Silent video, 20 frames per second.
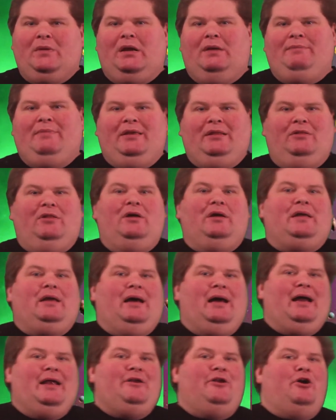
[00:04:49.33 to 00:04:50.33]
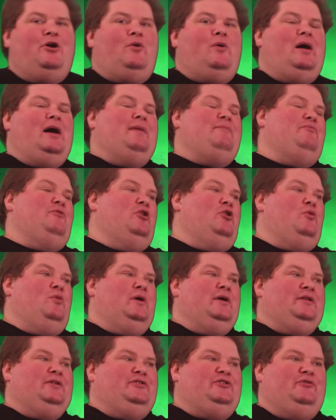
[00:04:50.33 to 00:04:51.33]
I mean, look, I know I'm no
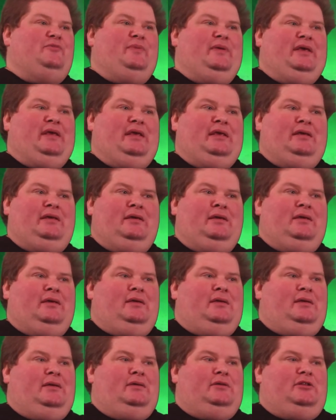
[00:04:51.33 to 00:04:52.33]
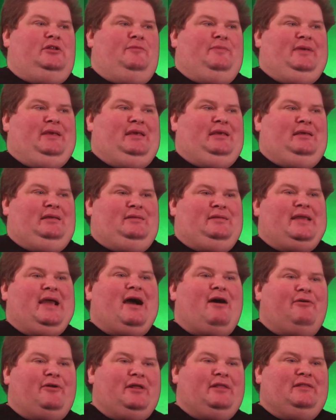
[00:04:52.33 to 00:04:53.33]
one to be
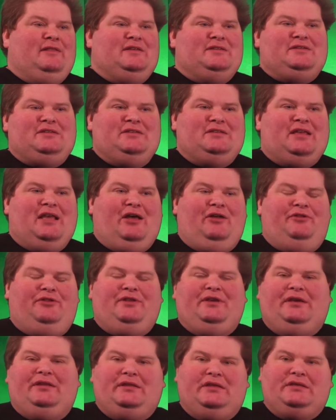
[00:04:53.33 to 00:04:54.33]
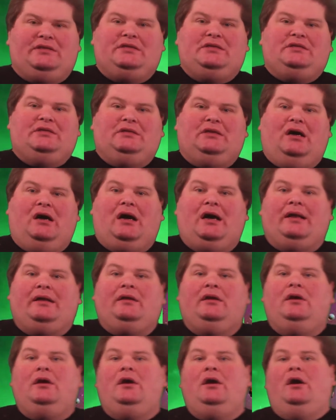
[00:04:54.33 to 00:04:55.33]
touting this is healthy and this is not,
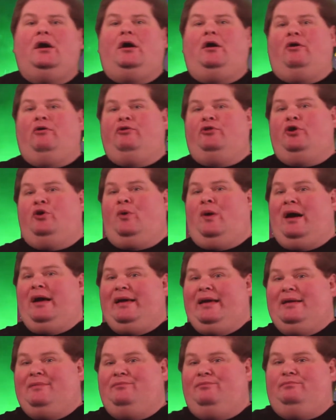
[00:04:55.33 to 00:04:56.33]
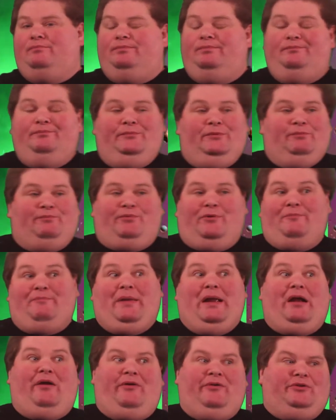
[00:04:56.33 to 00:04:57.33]
although I am
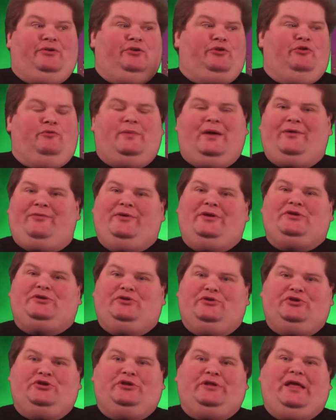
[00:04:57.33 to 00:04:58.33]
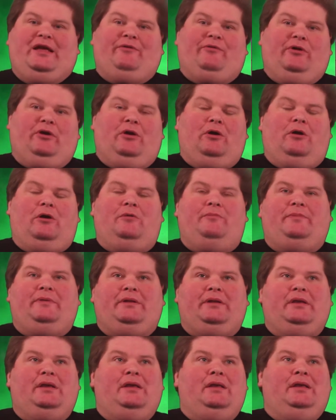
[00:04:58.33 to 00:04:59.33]
preparing to do my research in that regard.
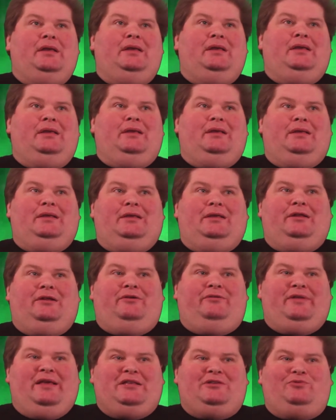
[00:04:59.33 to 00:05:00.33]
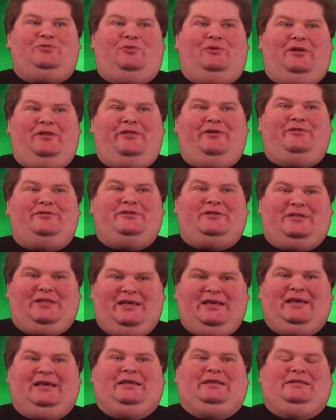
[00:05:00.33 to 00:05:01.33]
But you know, that's one of those
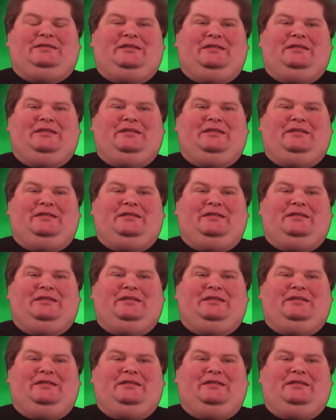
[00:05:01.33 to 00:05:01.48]
things.